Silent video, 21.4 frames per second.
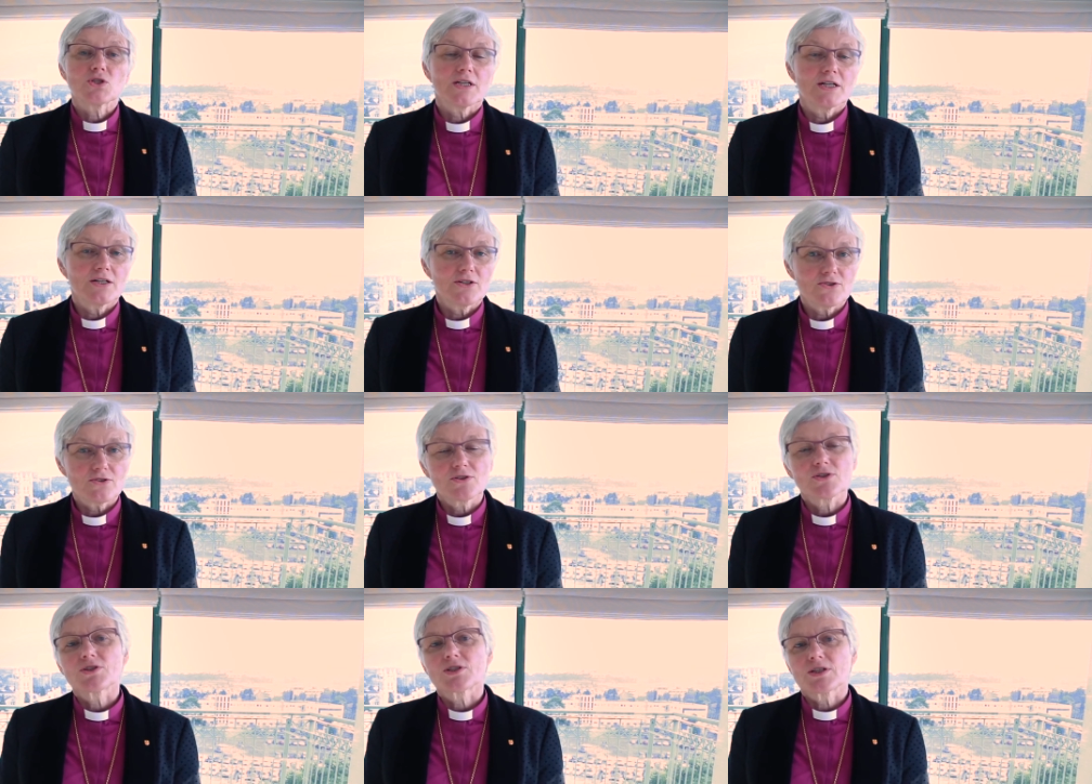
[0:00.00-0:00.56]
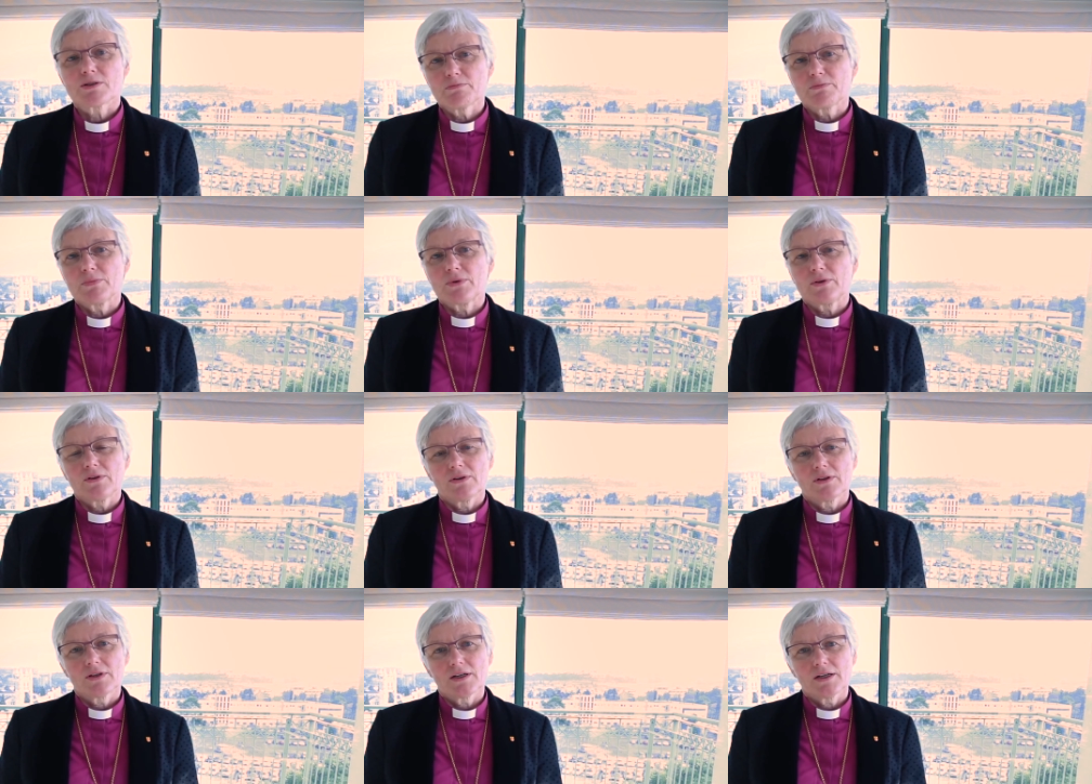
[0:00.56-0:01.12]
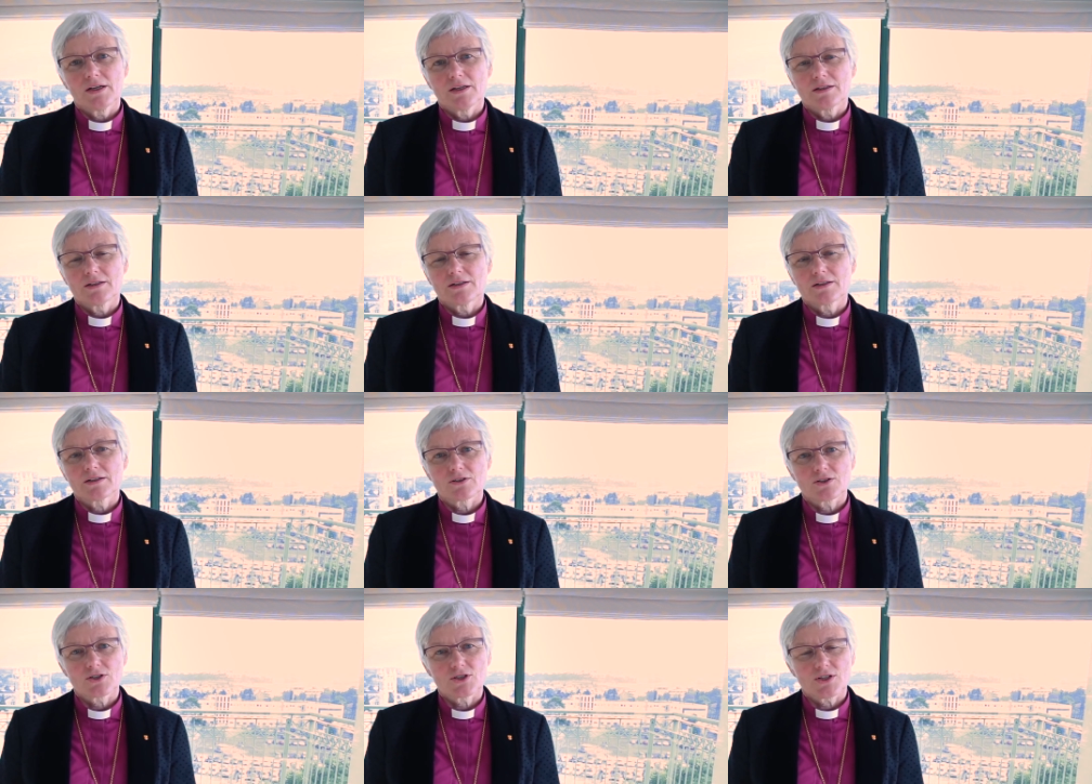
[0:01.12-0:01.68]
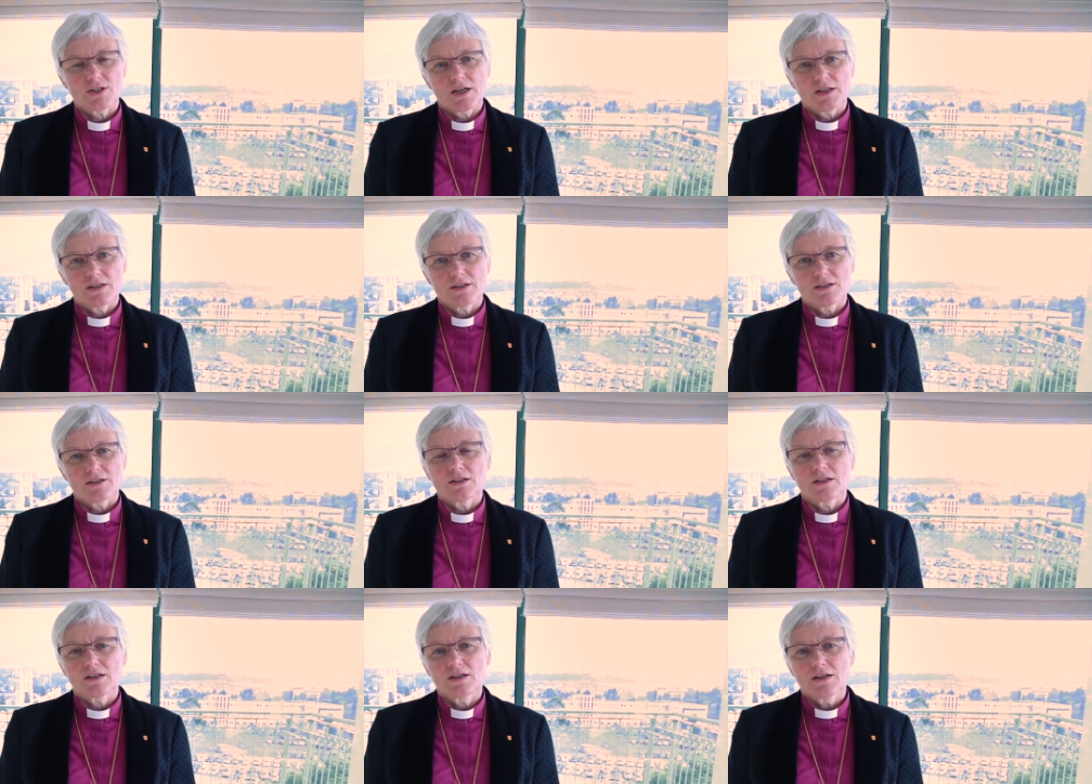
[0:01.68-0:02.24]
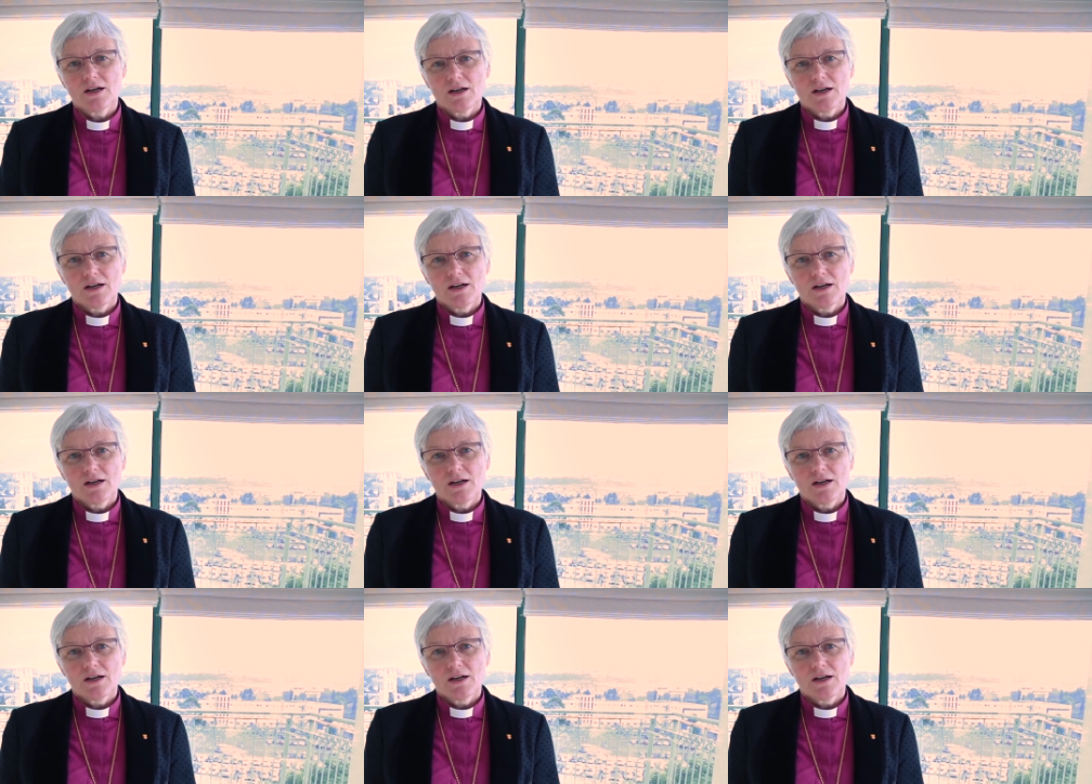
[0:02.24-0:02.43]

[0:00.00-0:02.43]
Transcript: central symbol in Christianity,